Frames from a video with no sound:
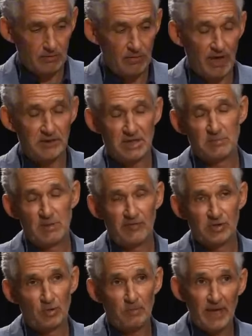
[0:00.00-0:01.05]
write these
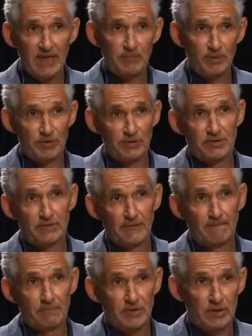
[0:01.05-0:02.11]
pivotal papers
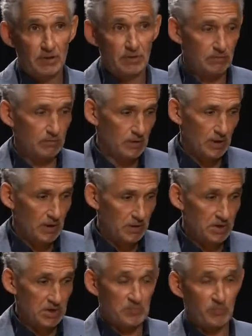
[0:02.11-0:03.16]
to
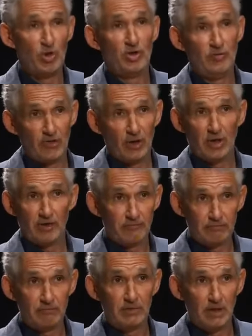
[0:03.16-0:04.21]
disprove a lot of
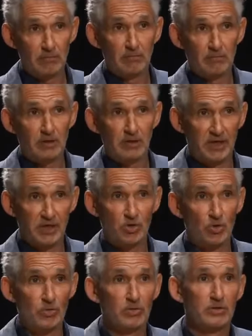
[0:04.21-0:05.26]
you know
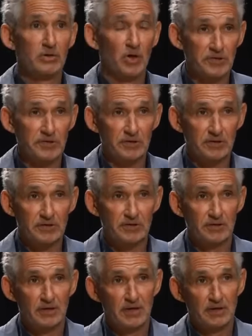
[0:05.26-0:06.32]
clinical
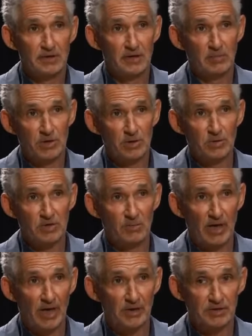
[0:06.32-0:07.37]
nonsense that had been talked
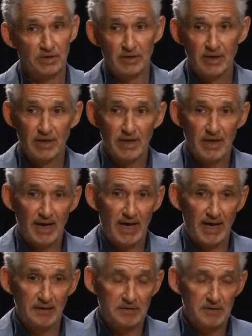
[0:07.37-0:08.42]
about and
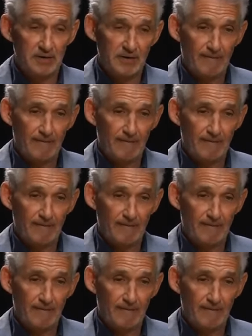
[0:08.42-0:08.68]
and